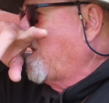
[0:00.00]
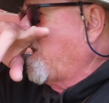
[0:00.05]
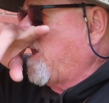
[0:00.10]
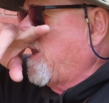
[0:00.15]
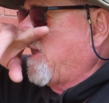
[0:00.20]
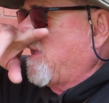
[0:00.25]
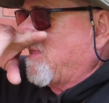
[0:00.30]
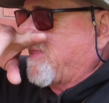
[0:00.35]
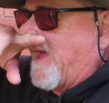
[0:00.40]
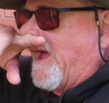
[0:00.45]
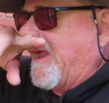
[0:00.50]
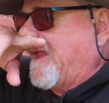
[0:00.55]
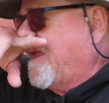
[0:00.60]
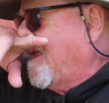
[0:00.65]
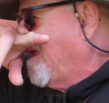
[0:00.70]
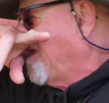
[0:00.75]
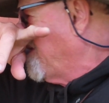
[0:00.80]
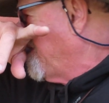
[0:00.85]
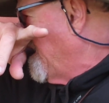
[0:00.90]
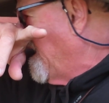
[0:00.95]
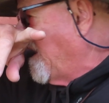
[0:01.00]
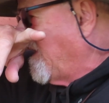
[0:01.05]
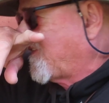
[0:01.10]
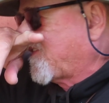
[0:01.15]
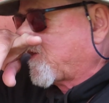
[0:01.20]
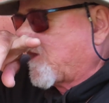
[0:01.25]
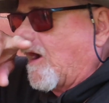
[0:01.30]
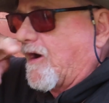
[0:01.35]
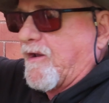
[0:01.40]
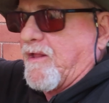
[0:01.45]
he then then it
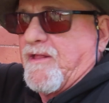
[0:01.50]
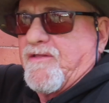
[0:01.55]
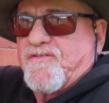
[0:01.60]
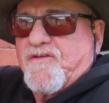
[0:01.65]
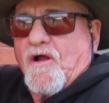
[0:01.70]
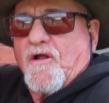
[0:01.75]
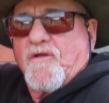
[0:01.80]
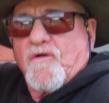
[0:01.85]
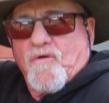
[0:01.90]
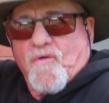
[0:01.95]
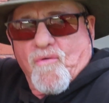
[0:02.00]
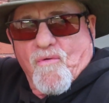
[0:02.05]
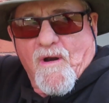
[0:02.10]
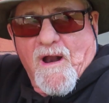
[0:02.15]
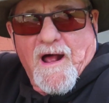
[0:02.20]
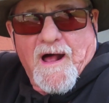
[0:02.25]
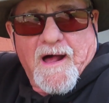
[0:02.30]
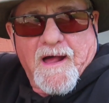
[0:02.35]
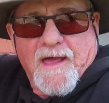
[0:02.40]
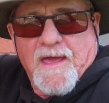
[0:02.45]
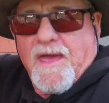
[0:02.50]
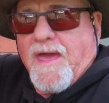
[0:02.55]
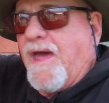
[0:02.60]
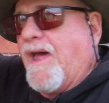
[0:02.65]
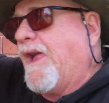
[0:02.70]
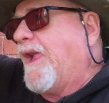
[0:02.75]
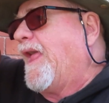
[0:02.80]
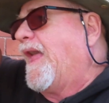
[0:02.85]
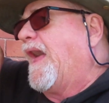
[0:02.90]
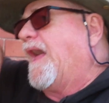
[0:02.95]
started started to cry
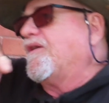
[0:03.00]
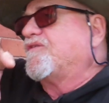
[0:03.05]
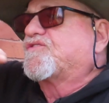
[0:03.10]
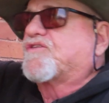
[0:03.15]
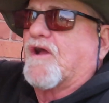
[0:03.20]
and